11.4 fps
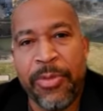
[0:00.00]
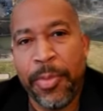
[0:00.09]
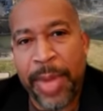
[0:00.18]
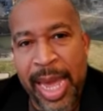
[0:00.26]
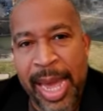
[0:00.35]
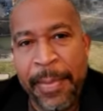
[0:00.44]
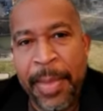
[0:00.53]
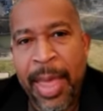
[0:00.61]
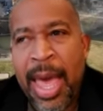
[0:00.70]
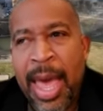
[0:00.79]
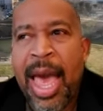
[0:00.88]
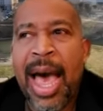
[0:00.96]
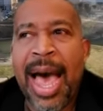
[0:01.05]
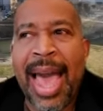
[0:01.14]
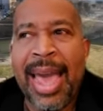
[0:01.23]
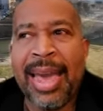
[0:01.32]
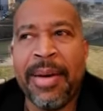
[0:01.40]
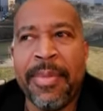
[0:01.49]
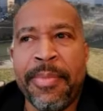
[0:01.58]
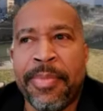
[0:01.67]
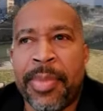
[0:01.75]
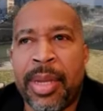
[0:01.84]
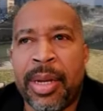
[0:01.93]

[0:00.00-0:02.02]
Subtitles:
For me, I am